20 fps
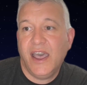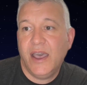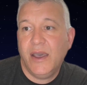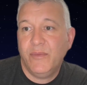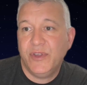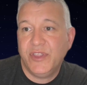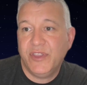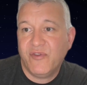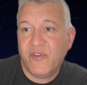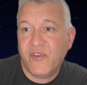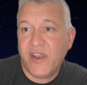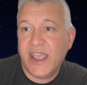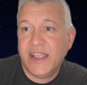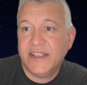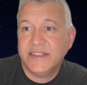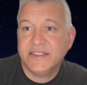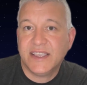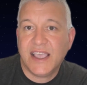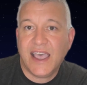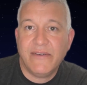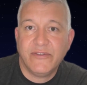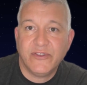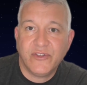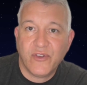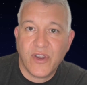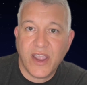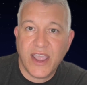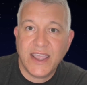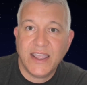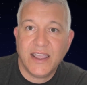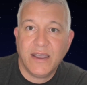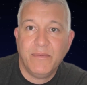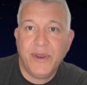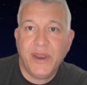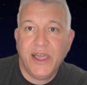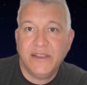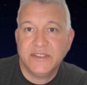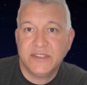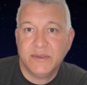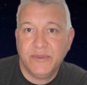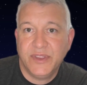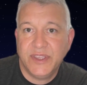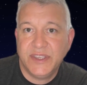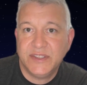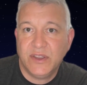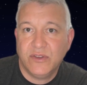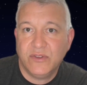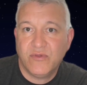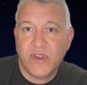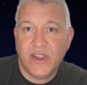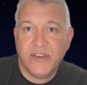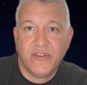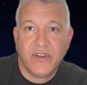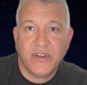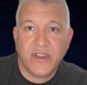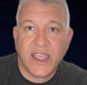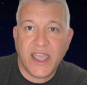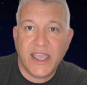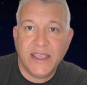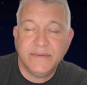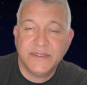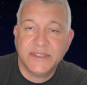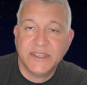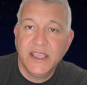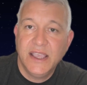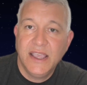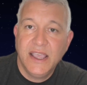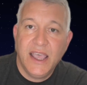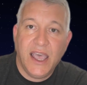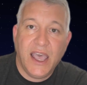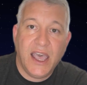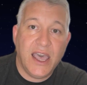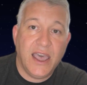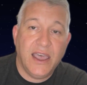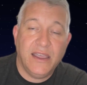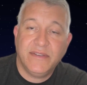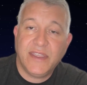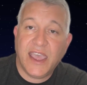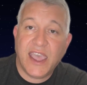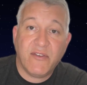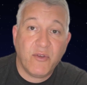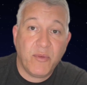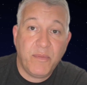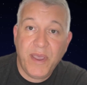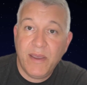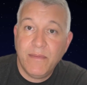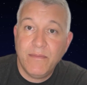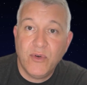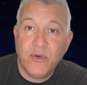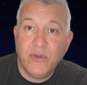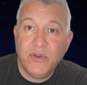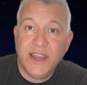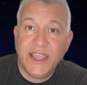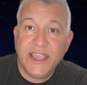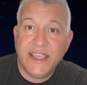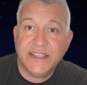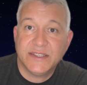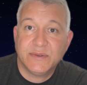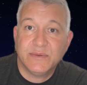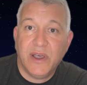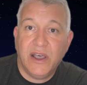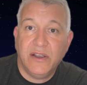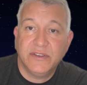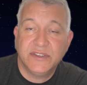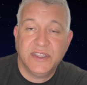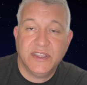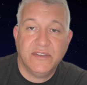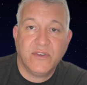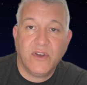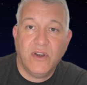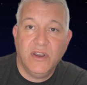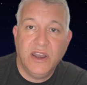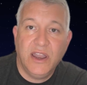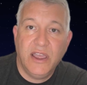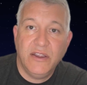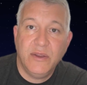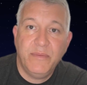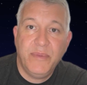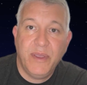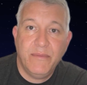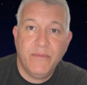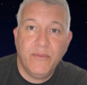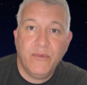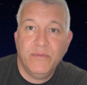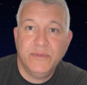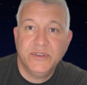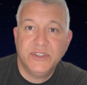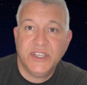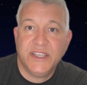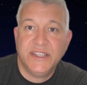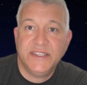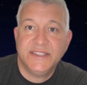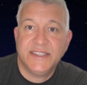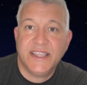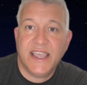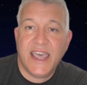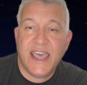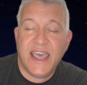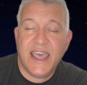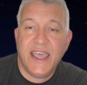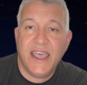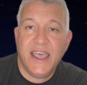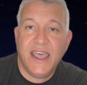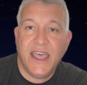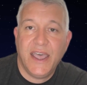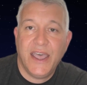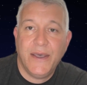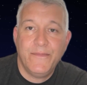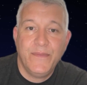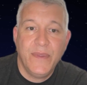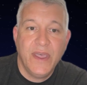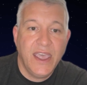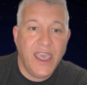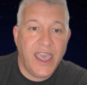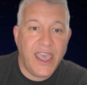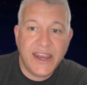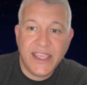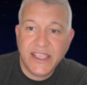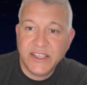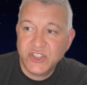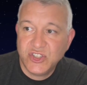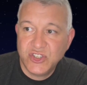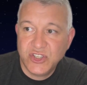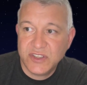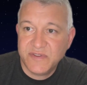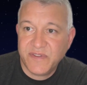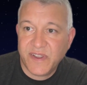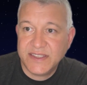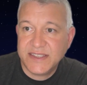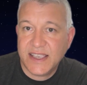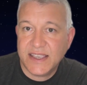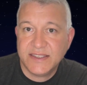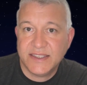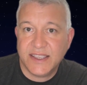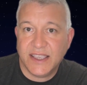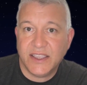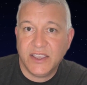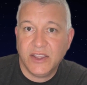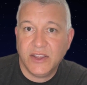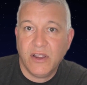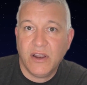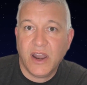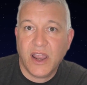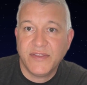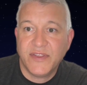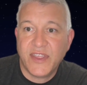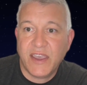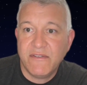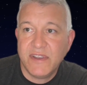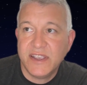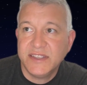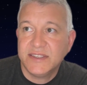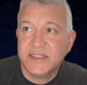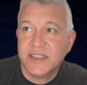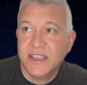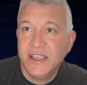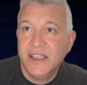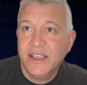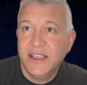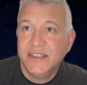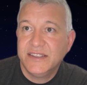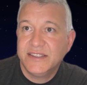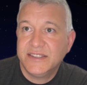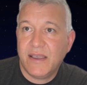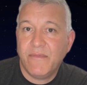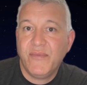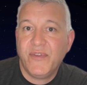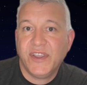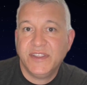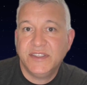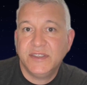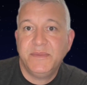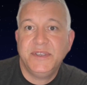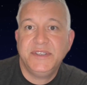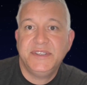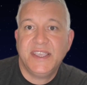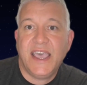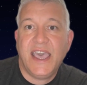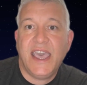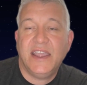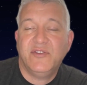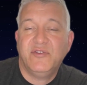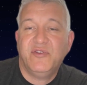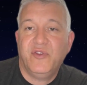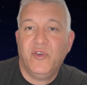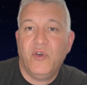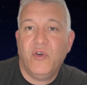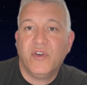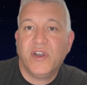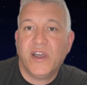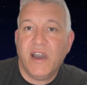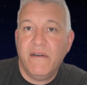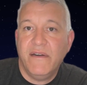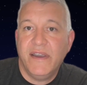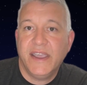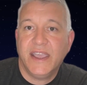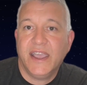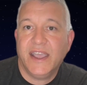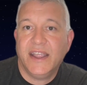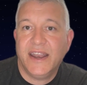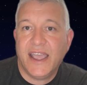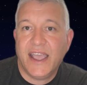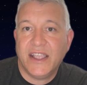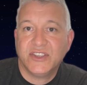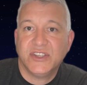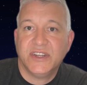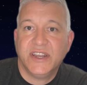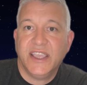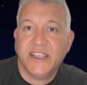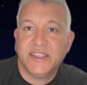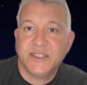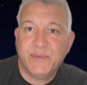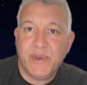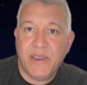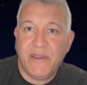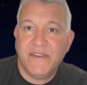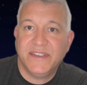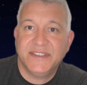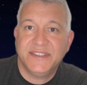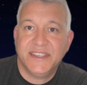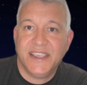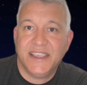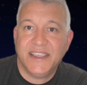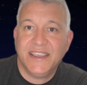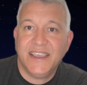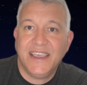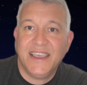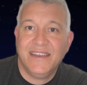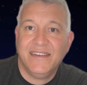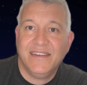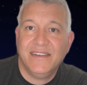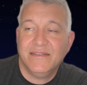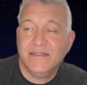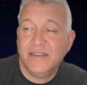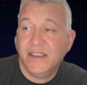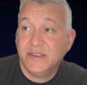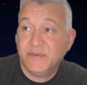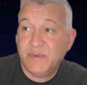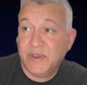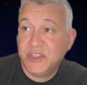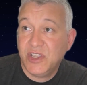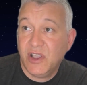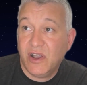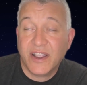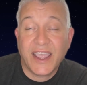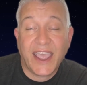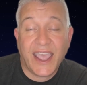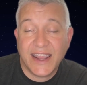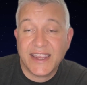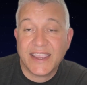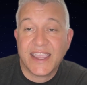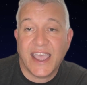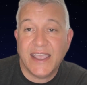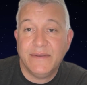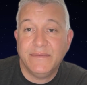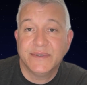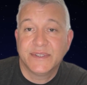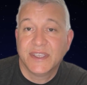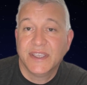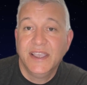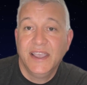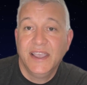with your friends, have a drink, play on some of these old retro games. They have a pinball league as well, so they've got a load of pinball machines there, and it's just fantastic. You know, like, there is something to be said for going and actually experiencing, especially arcade games,